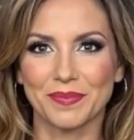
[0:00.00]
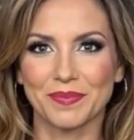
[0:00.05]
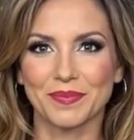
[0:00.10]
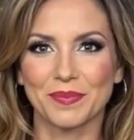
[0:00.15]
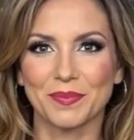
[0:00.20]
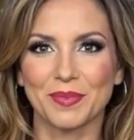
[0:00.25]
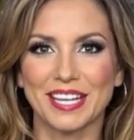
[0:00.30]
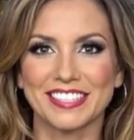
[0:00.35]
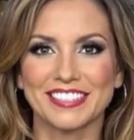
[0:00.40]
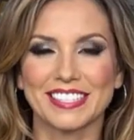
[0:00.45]

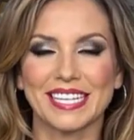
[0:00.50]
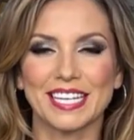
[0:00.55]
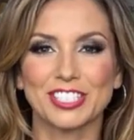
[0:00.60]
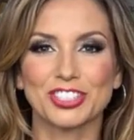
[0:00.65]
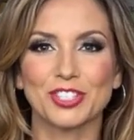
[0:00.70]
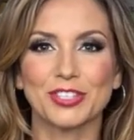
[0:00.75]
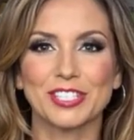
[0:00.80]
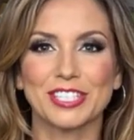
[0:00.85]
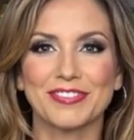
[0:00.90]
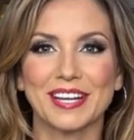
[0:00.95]

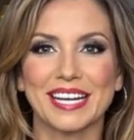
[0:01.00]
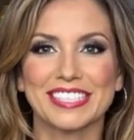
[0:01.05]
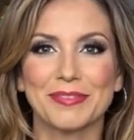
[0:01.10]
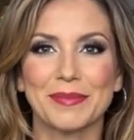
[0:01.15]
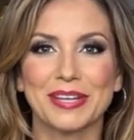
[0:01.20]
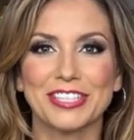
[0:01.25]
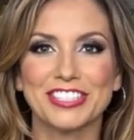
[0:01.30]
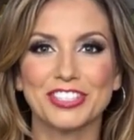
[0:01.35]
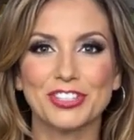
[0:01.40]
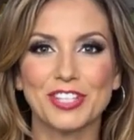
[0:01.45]
Residential
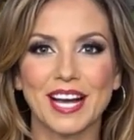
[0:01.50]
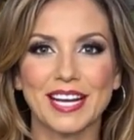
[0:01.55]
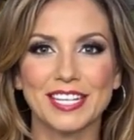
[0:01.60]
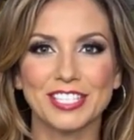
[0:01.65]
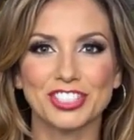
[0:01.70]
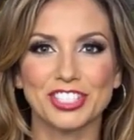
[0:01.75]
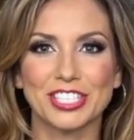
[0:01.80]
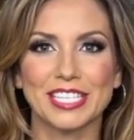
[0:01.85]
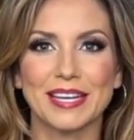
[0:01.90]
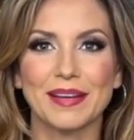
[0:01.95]
investment
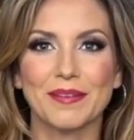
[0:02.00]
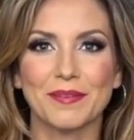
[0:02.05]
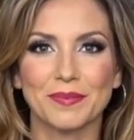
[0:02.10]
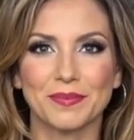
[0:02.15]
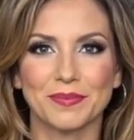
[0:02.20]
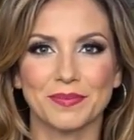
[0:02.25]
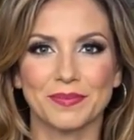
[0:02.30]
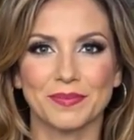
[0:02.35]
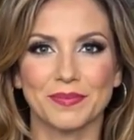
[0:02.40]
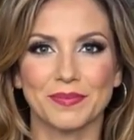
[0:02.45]
strategy.
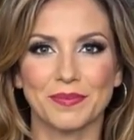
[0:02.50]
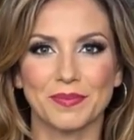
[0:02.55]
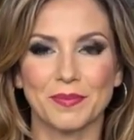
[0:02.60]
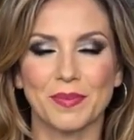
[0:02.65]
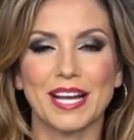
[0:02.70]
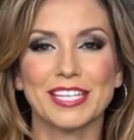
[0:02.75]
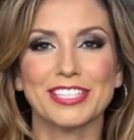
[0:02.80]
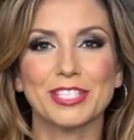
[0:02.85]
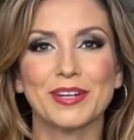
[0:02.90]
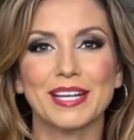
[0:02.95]

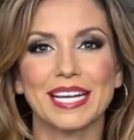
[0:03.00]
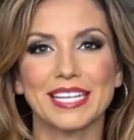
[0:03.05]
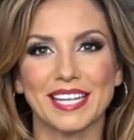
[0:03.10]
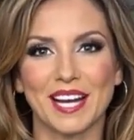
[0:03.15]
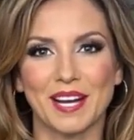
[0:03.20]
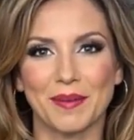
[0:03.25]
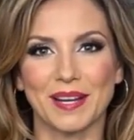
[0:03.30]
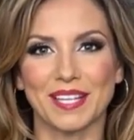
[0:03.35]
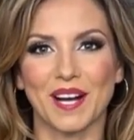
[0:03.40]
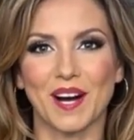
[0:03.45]
Rental
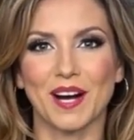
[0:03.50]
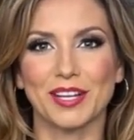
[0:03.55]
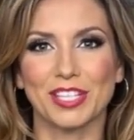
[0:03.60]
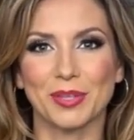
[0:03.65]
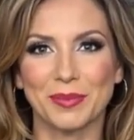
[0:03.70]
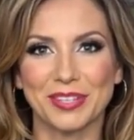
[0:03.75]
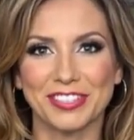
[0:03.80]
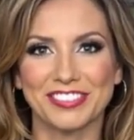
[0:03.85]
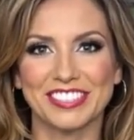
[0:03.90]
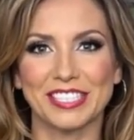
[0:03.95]
income and
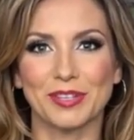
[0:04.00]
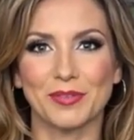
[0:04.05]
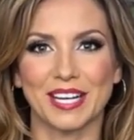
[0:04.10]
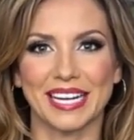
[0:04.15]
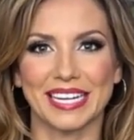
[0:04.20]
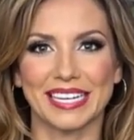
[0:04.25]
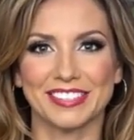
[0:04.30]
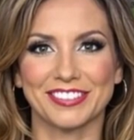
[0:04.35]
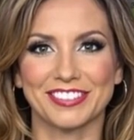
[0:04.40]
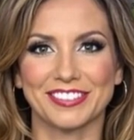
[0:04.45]
occupancy
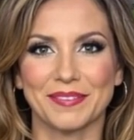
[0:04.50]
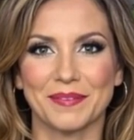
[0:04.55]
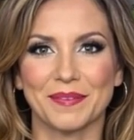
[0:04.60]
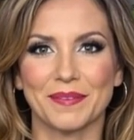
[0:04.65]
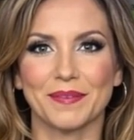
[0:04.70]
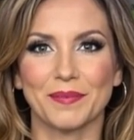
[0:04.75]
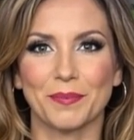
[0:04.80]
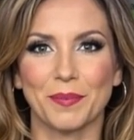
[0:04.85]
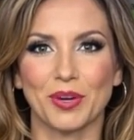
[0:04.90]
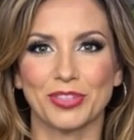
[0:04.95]
rates,
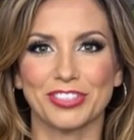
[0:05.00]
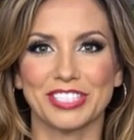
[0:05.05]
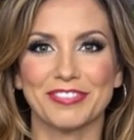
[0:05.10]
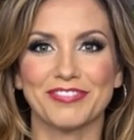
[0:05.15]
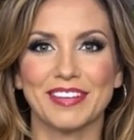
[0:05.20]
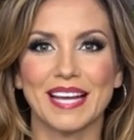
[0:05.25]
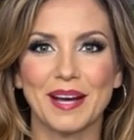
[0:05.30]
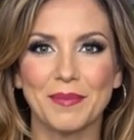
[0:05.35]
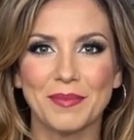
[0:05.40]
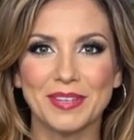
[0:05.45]

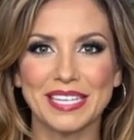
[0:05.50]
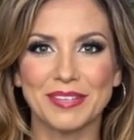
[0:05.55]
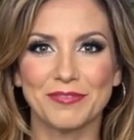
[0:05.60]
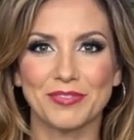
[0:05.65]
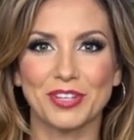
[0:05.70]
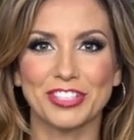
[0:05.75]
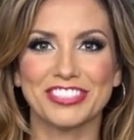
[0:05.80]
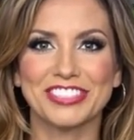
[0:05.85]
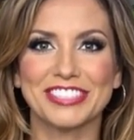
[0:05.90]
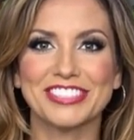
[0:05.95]
multifamily
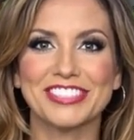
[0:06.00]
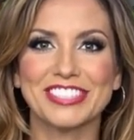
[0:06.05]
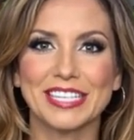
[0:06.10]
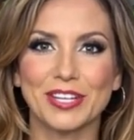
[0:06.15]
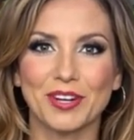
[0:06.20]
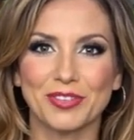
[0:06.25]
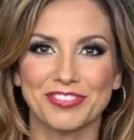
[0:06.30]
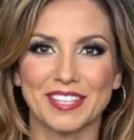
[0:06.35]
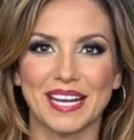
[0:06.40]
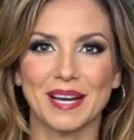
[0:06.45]
versus
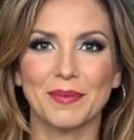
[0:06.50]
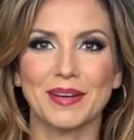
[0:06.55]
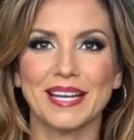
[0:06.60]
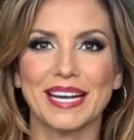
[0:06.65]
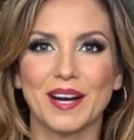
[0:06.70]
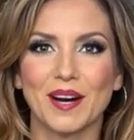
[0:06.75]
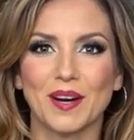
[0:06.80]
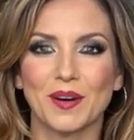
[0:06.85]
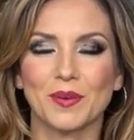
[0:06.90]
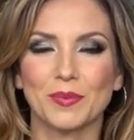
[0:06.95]
single-family
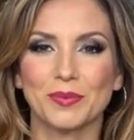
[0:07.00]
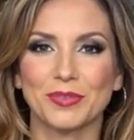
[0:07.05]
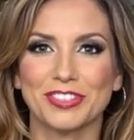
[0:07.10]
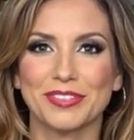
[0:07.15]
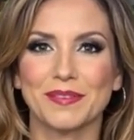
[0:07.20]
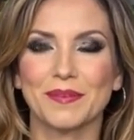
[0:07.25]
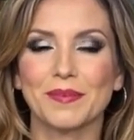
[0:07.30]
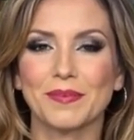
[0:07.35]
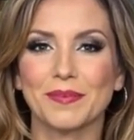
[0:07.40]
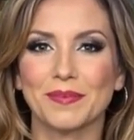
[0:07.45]
homes,
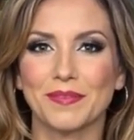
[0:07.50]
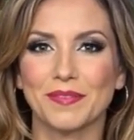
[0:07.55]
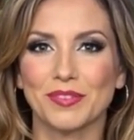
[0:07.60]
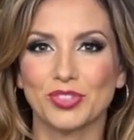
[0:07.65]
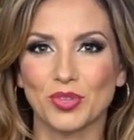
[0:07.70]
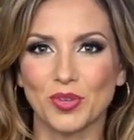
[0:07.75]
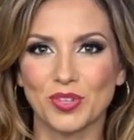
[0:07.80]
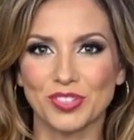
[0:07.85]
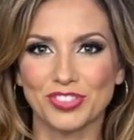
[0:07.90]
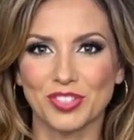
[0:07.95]

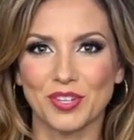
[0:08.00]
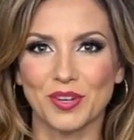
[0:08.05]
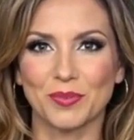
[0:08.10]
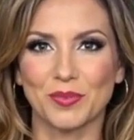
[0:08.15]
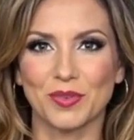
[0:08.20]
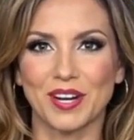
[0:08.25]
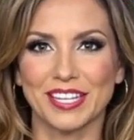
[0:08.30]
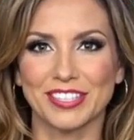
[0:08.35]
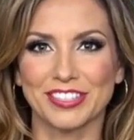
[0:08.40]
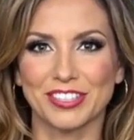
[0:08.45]

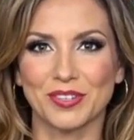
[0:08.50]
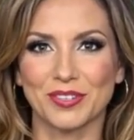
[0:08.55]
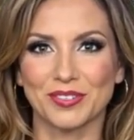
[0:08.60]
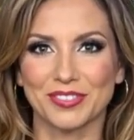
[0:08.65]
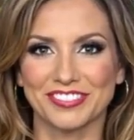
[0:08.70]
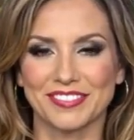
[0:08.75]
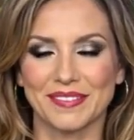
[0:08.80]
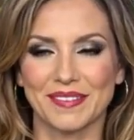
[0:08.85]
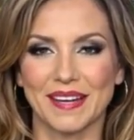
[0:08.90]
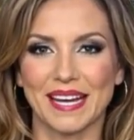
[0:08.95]
short-term
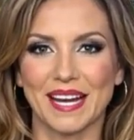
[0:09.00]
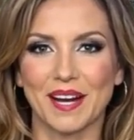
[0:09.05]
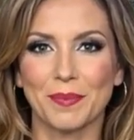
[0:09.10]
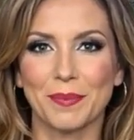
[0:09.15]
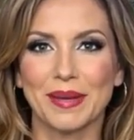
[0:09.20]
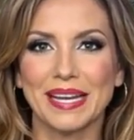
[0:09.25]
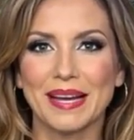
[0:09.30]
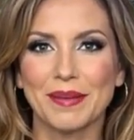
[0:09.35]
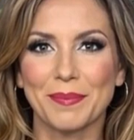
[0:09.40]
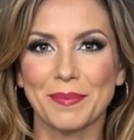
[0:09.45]
rentals,
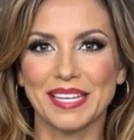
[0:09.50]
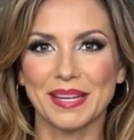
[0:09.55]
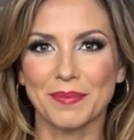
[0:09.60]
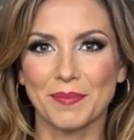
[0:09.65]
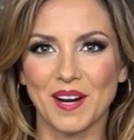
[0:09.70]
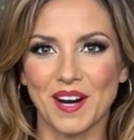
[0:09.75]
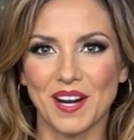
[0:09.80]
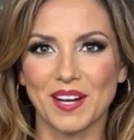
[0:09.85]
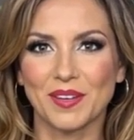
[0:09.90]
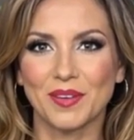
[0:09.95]
Airbnb
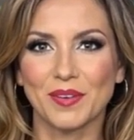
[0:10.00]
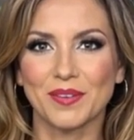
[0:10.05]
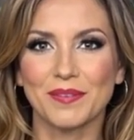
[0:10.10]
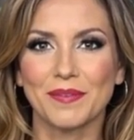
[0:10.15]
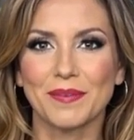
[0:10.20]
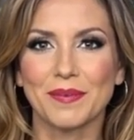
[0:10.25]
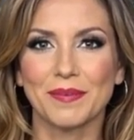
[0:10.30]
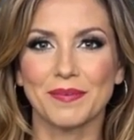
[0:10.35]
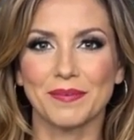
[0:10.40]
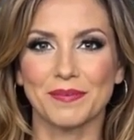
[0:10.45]
model,
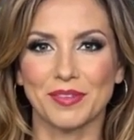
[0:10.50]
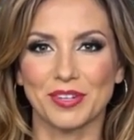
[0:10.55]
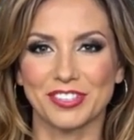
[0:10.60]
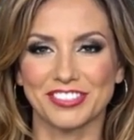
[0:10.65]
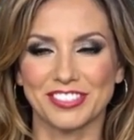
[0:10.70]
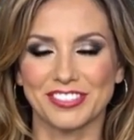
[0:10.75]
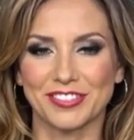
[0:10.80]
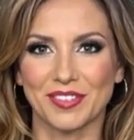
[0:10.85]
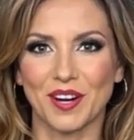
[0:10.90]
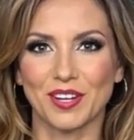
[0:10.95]

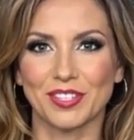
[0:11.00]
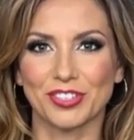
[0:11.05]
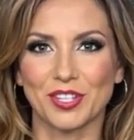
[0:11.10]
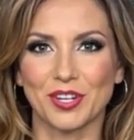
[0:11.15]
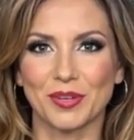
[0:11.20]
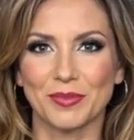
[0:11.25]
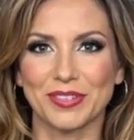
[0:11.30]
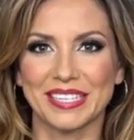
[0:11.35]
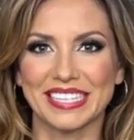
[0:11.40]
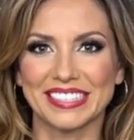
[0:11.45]
versus
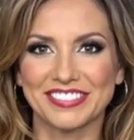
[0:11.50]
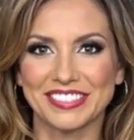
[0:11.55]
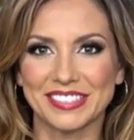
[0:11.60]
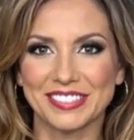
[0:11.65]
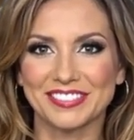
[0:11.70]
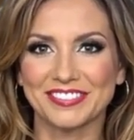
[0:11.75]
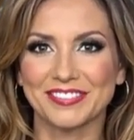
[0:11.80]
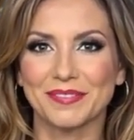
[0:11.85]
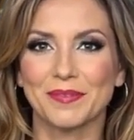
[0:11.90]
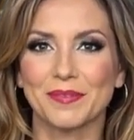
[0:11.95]
long-term
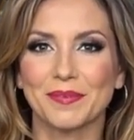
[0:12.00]
leases,